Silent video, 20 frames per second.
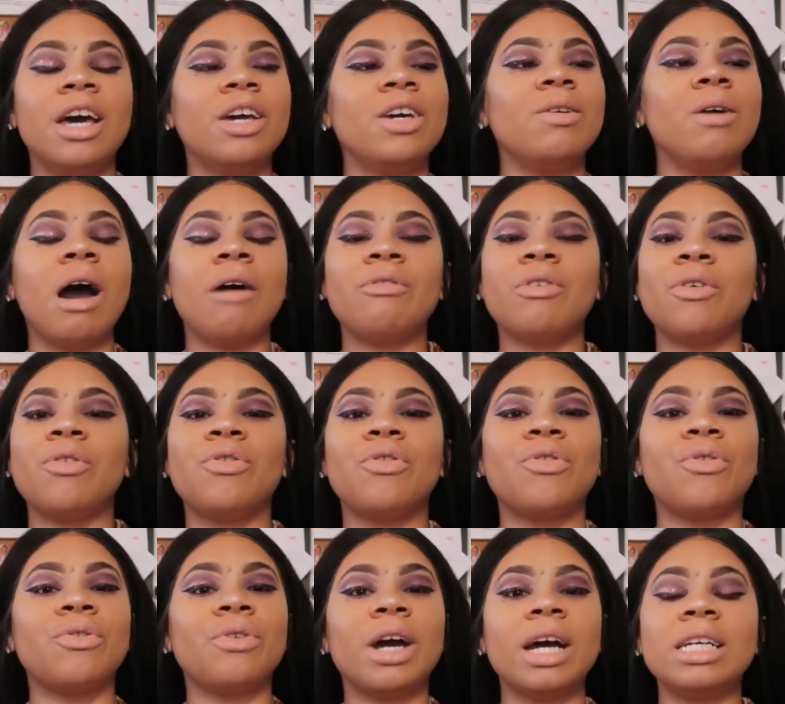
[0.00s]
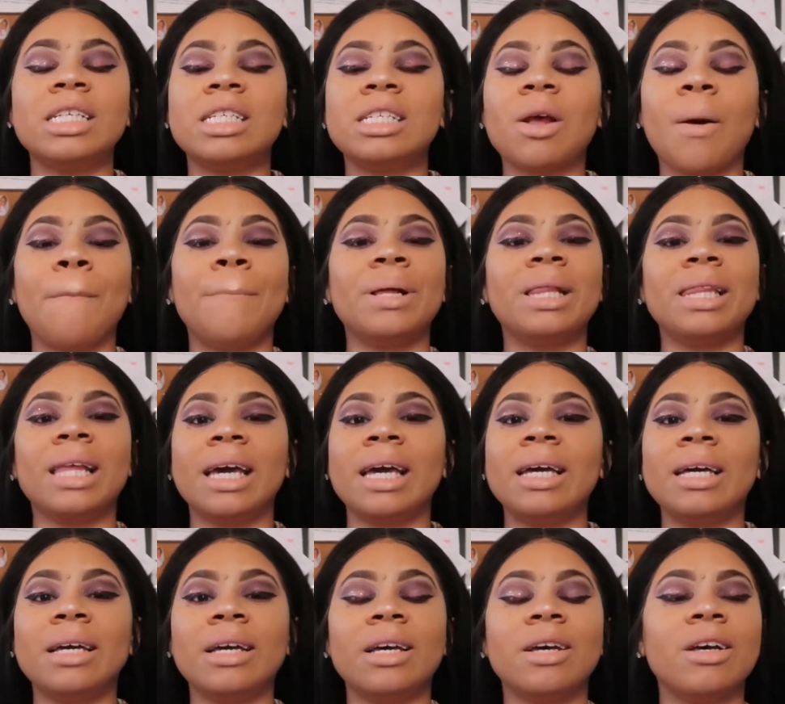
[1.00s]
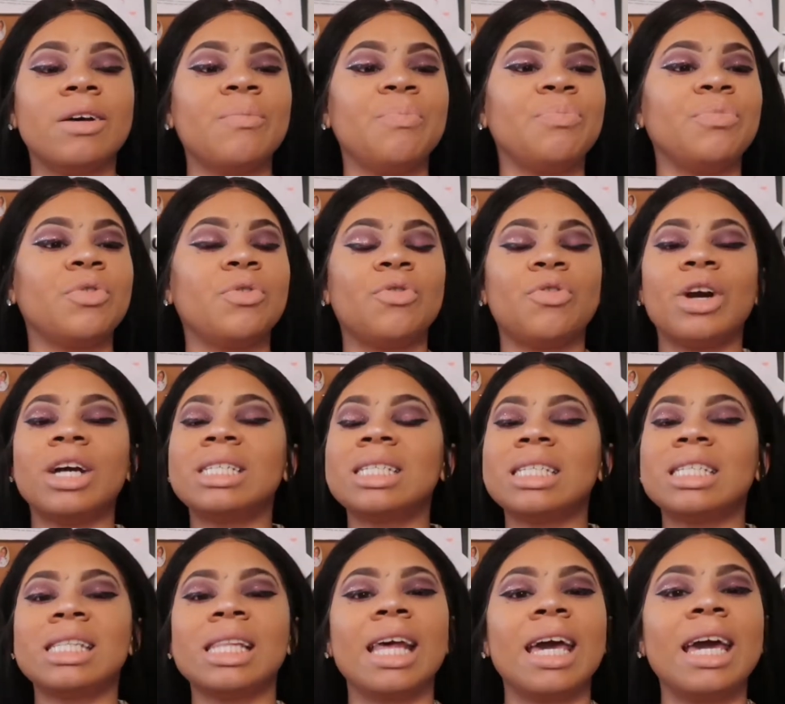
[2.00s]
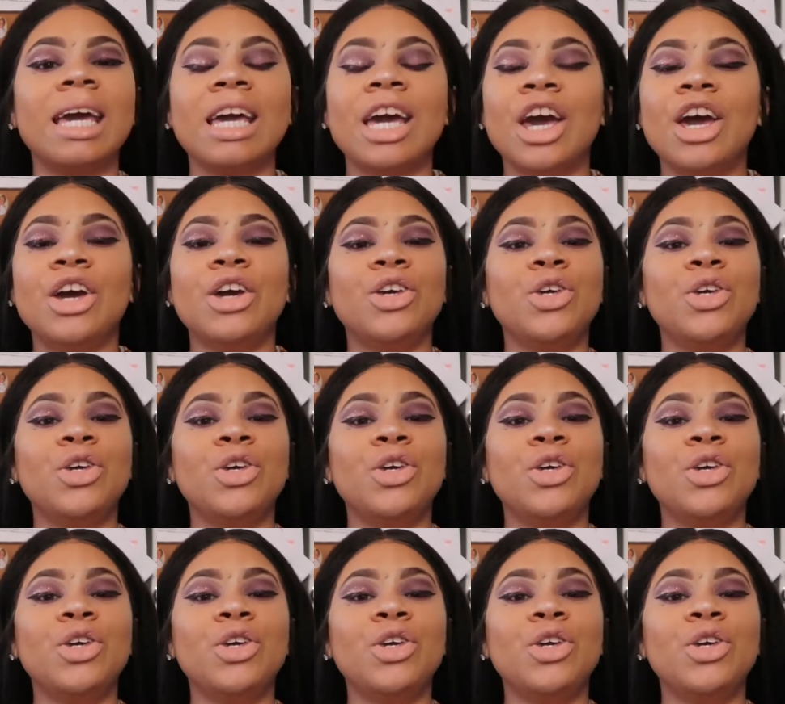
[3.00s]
you have a fresh plate fresh slate.